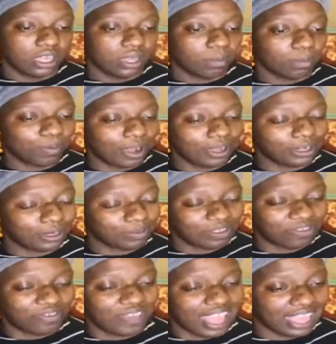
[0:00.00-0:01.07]
brought up the
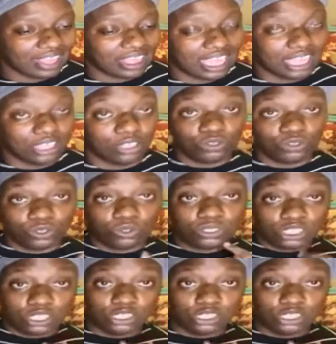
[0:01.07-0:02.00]
fact that you do see a